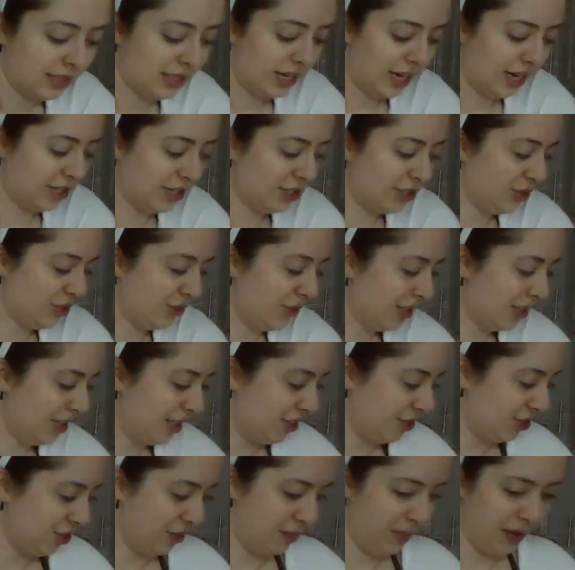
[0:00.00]
I just don't want to
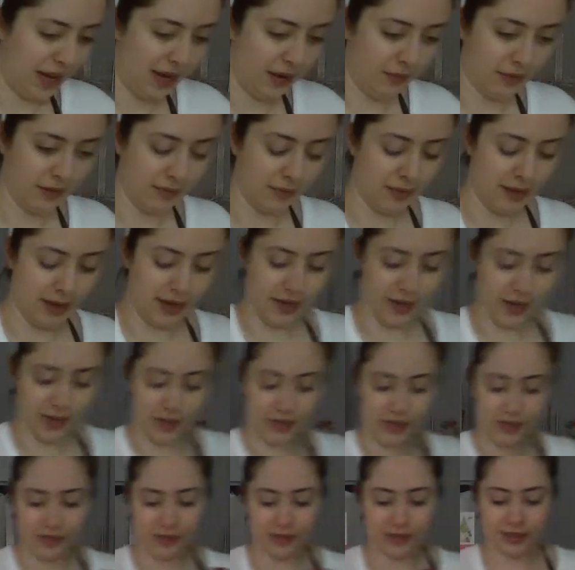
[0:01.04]
touch the pan with my
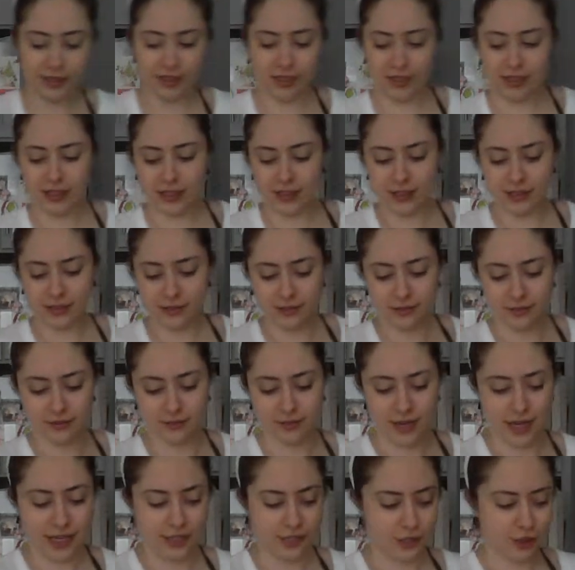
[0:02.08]

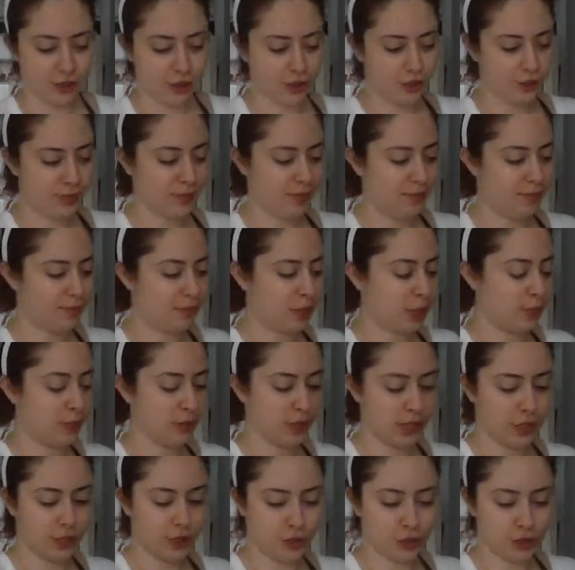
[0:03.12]
reddish,
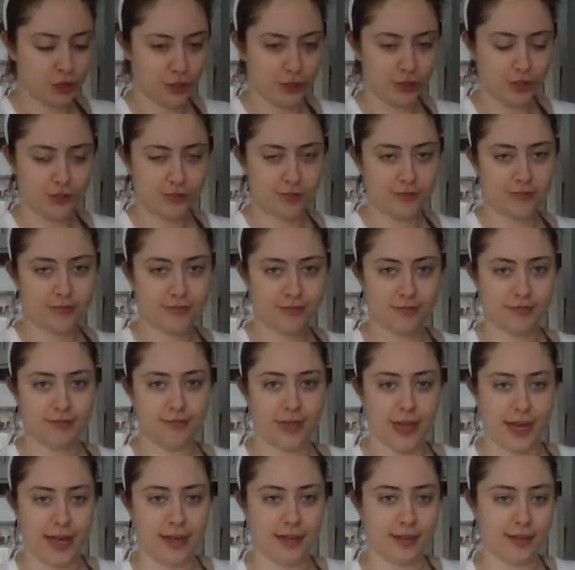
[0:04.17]
purplish
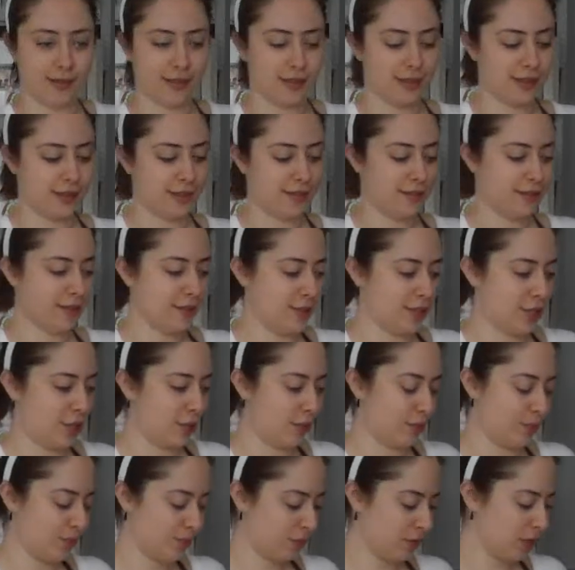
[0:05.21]
hands. So,